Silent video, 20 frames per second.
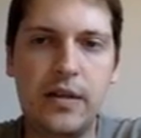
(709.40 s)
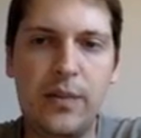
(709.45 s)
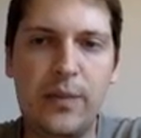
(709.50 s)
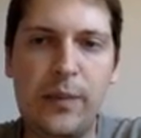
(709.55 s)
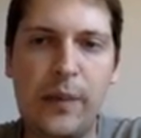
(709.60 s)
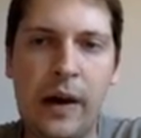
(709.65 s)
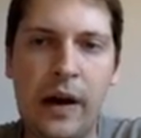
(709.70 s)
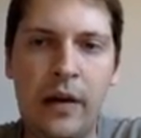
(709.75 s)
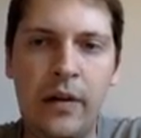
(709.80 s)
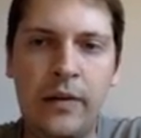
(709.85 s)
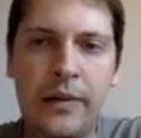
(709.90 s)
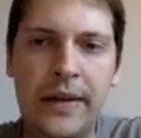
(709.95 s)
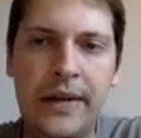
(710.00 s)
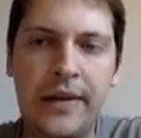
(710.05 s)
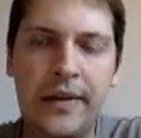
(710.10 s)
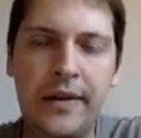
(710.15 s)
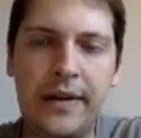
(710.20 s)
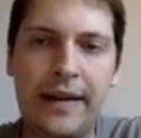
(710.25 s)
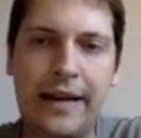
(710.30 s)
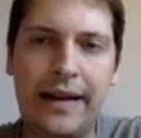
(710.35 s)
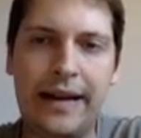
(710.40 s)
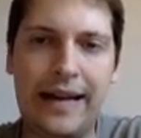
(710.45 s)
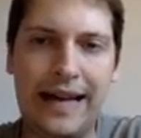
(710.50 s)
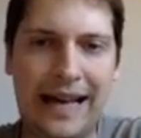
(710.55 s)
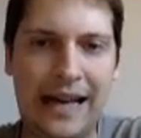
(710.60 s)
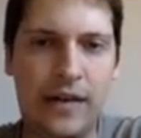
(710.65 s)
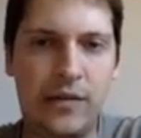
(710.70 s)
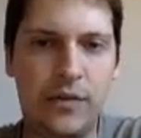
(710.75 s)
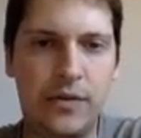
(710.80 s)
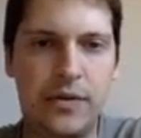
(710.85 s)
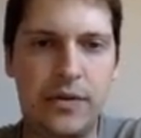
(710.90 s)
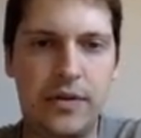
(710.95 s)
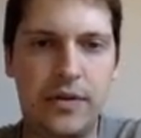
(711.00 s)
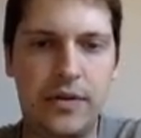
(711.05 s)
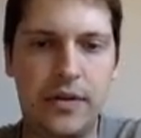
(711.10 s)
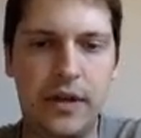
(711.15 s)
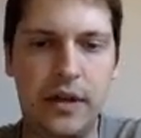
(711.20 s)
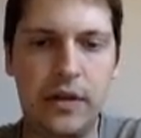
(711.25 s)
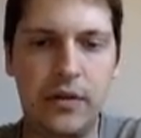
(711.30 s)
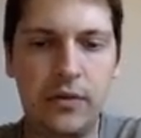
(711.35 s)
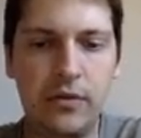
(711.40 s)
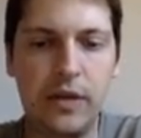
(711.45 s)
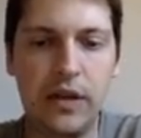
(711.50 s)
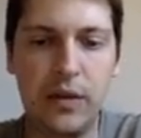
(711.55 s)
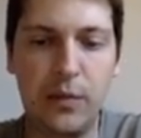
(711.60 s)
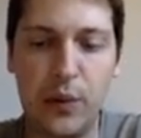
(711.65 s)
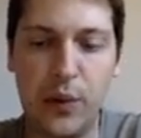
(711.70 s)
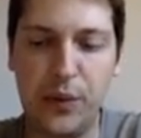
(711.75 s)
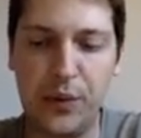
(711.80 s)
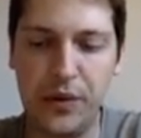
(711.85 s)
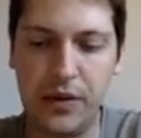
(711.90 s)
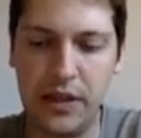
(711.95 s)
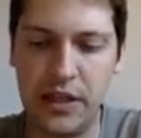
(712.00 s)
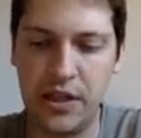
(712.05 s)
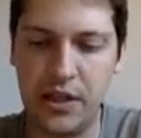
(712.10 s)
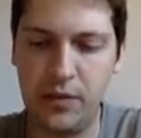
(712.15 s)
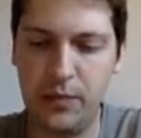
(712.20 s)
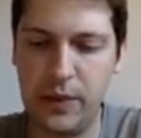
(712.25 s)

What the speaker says: parameter that counts in real population,